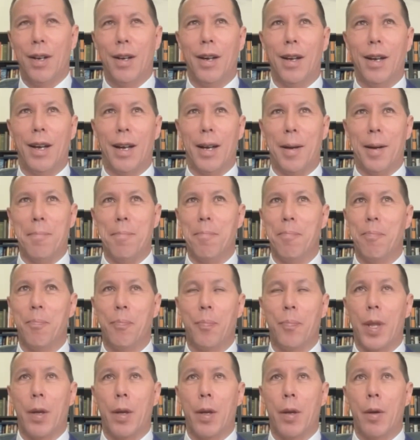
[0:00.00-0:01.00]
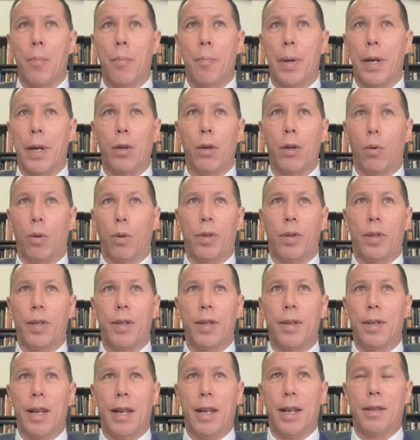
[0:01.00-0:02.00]
But look,
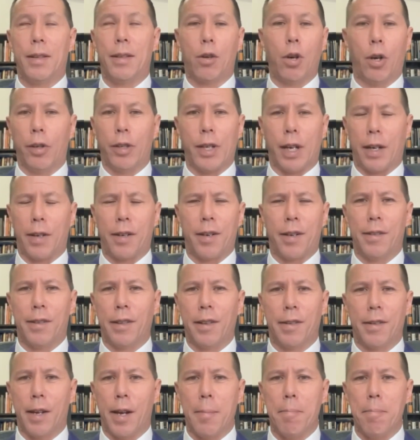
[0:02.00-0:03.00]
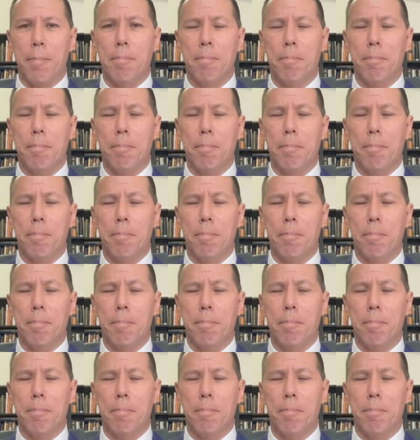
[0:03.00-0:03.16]
the conduct is the same.